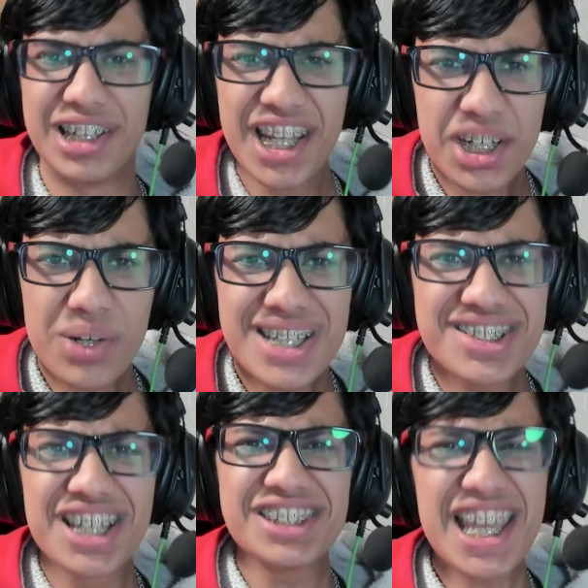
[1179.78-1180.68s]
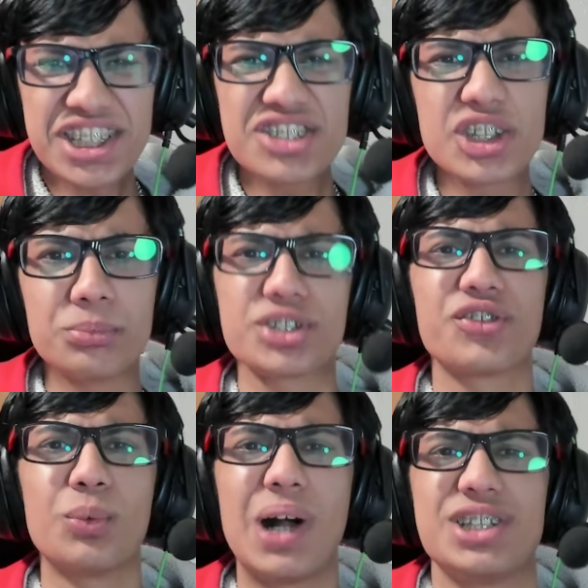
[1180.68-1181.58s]
anyways, thank you so much
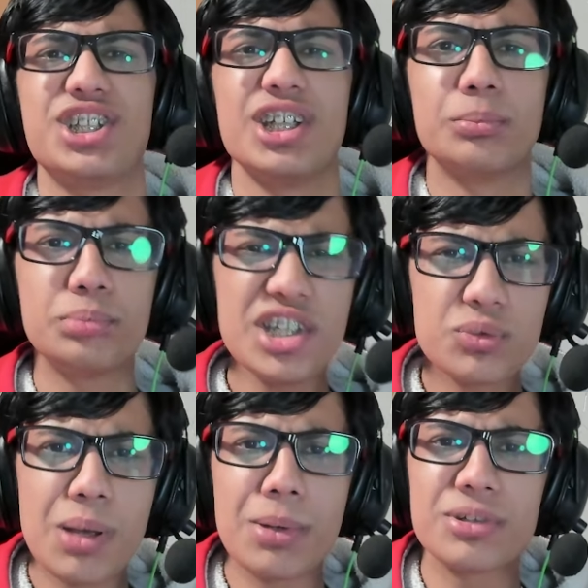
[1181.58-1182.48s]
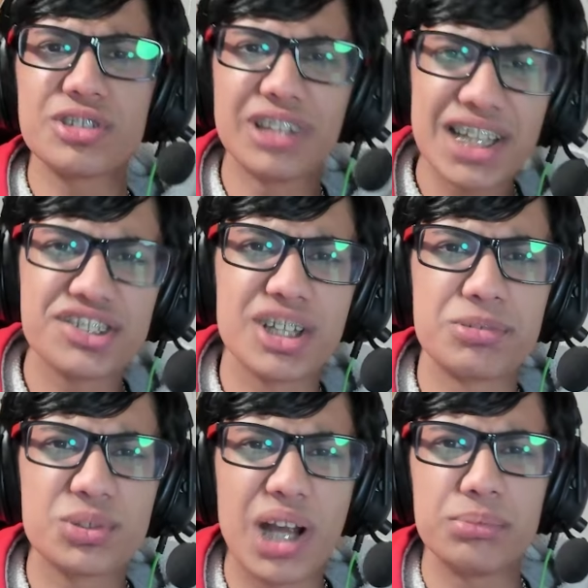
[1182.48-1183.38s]
for watching. Please remember to like,
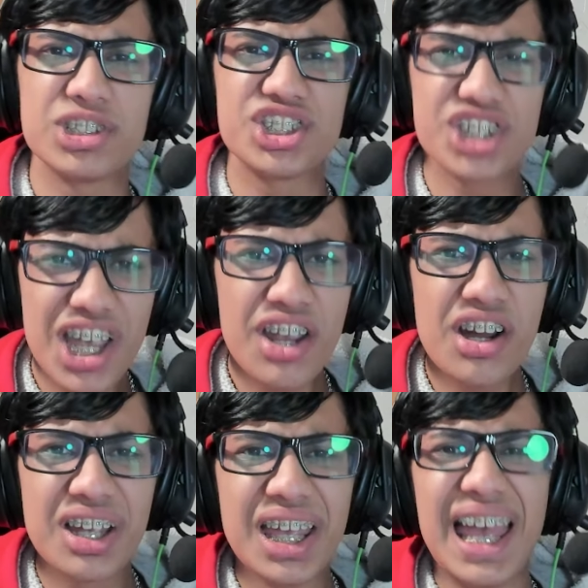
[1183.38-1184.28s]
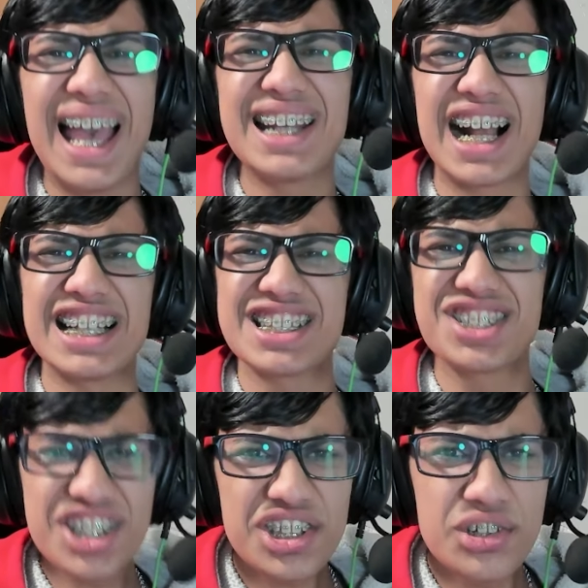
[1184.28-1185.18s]
subscribe, and share. And I'll
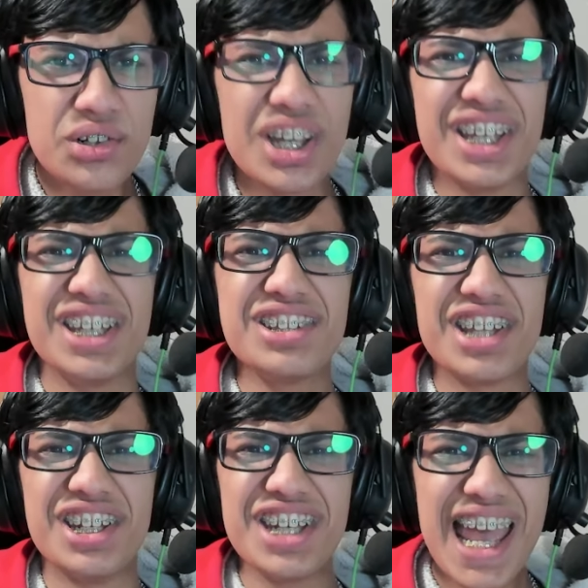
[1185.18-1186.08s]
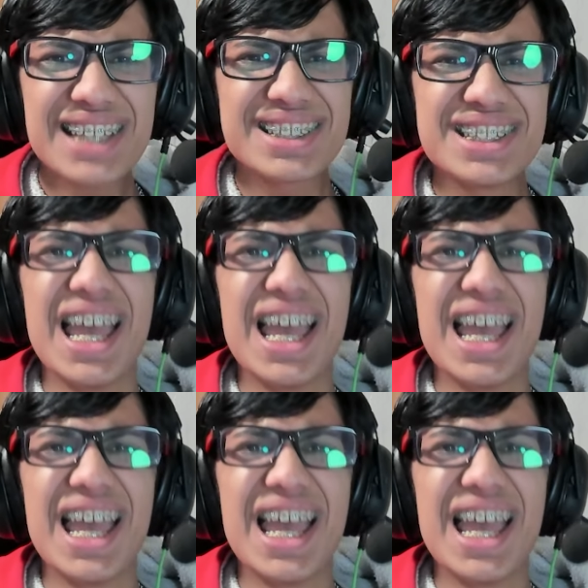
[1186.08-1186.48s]
see you in the next